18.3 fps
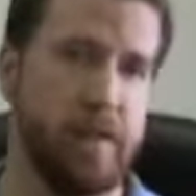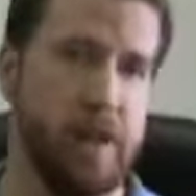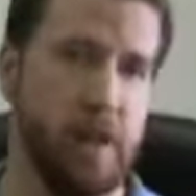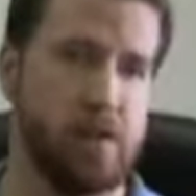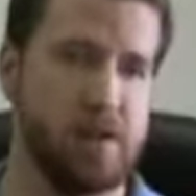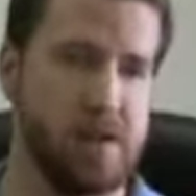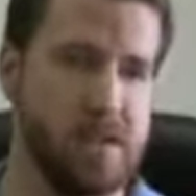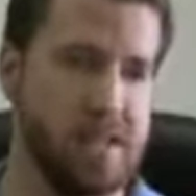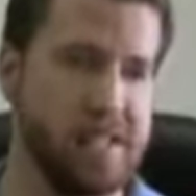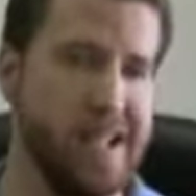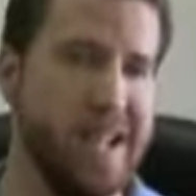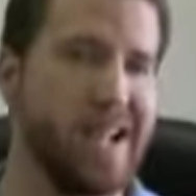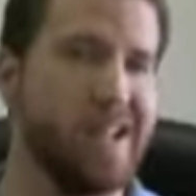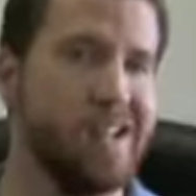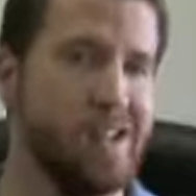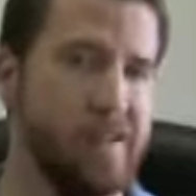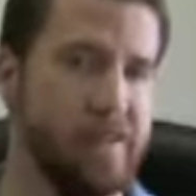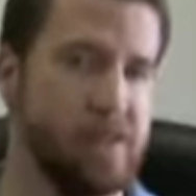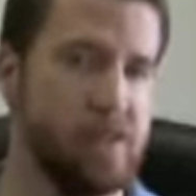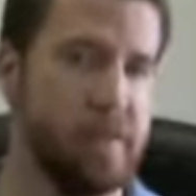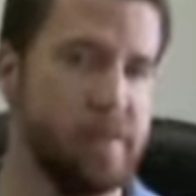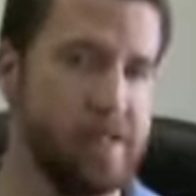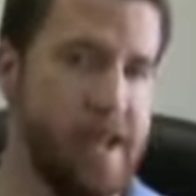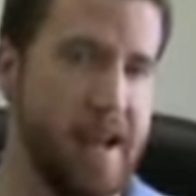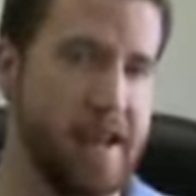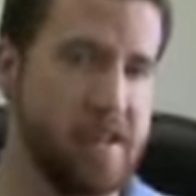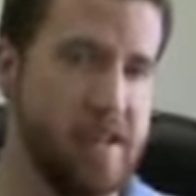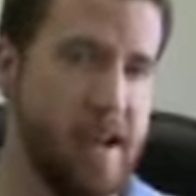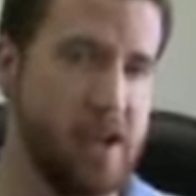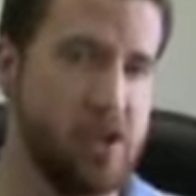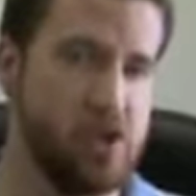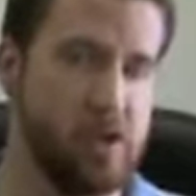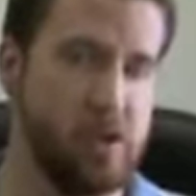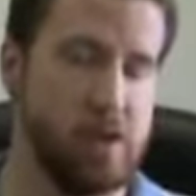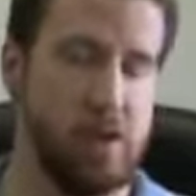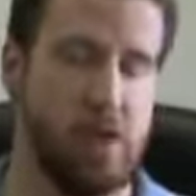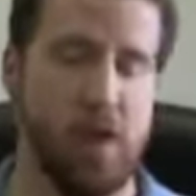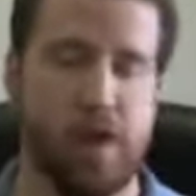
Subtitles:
there's a second level of taxation.